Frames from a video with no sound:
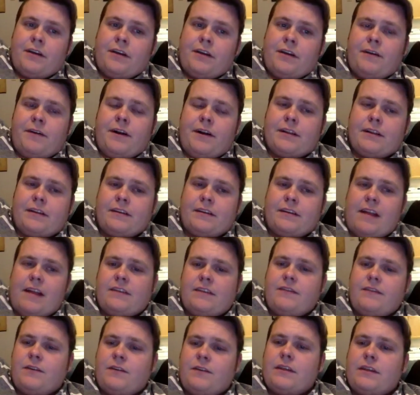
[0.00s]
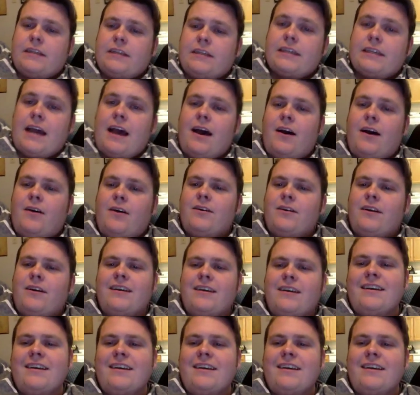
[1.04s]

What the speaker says: Trying to figure out these last few things out.